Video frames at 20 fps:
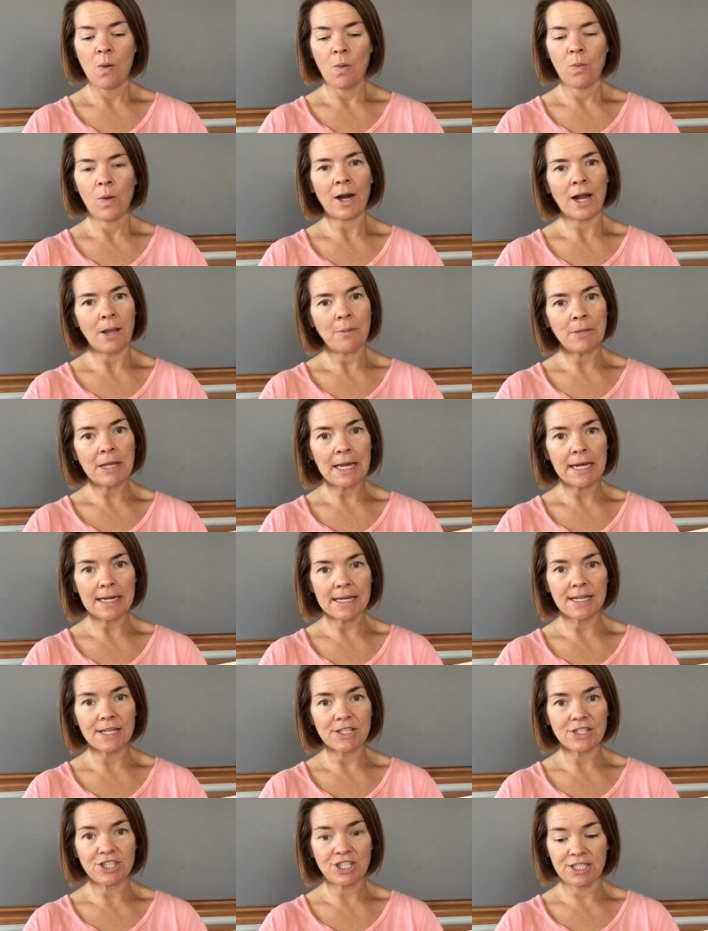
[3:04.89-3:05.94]
What I mean
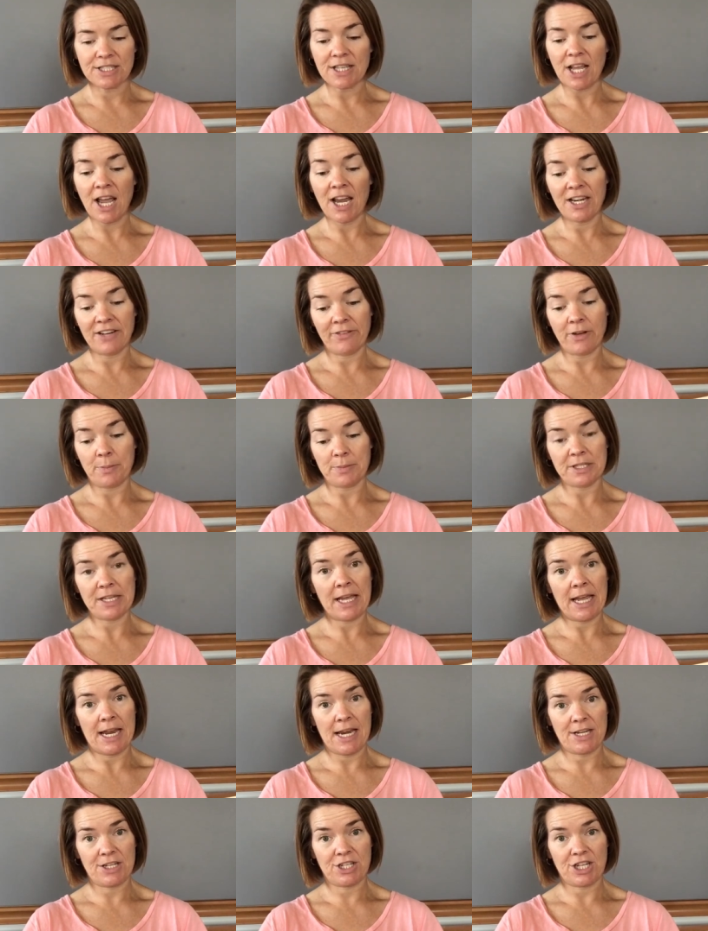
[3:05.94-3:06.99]
is she's kind of
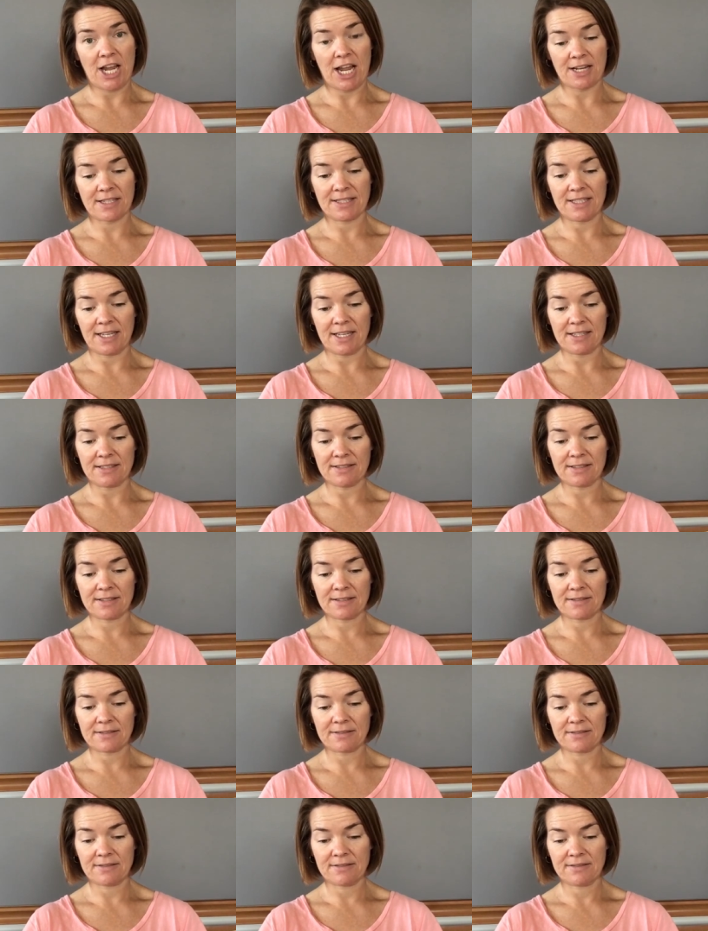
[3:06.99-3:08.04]
uptight, Jack says.